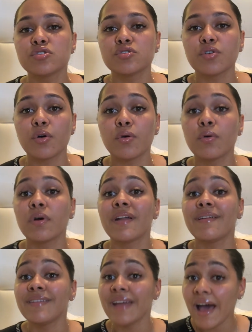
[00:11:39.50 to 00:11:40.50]
So
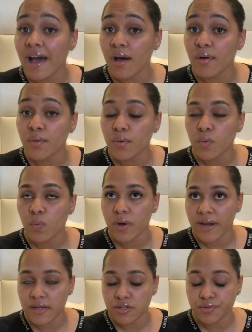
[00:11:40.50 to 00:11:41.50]
now
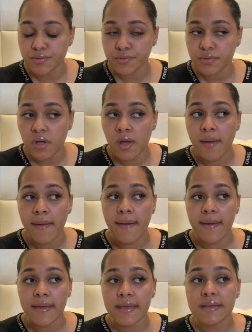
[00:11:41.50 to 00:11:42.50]
what I do
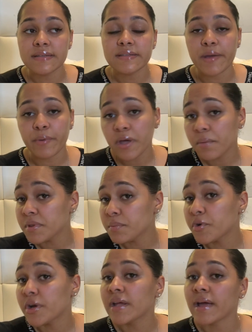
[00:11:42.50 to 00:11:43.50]
is I wake up in the
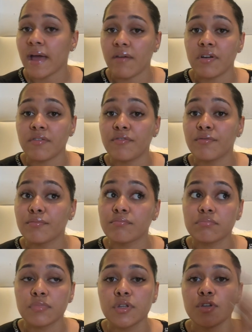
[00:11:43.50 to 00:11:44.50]
morning, I have a
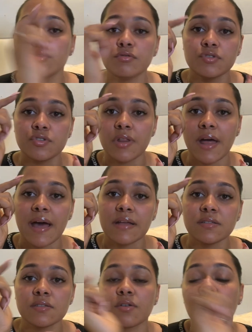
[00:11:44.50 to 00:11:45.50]
huge
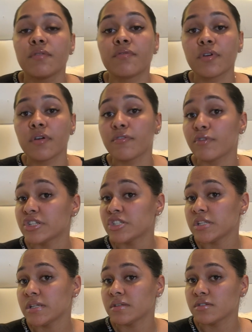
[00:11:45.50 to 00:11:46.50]
glass of
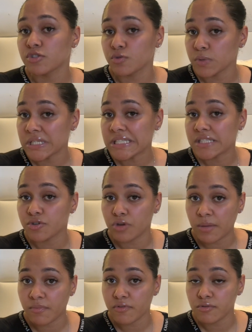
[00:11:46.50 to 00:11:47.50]
freshly squeezed
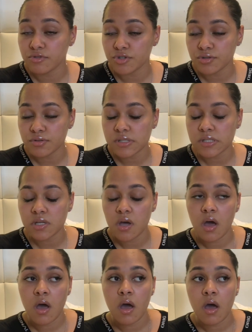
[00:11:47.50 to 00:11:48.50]
grapefruit juice,
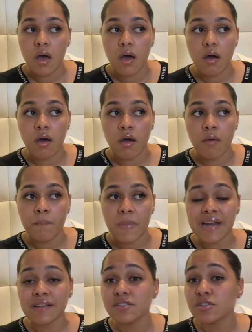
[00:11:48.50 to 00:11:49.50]

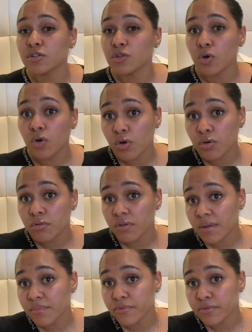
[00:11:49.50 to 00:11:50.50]
and it's the local
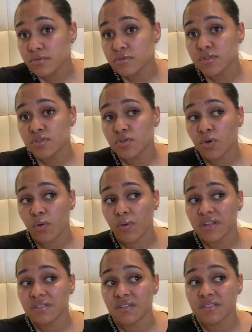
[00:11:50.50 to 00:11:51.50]
grapefruit, so
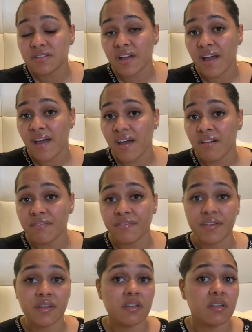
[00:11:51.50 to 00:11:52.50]
it doesn't have
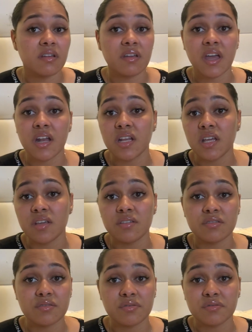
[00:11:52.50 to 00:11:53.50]
any,
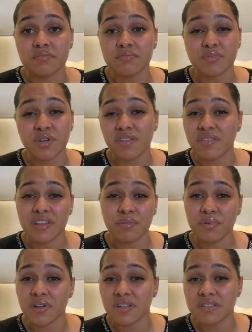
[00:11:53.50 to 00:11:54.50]
whatever they
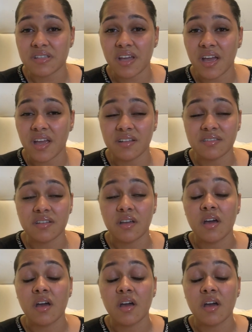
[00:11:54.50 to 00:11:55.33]
put inside.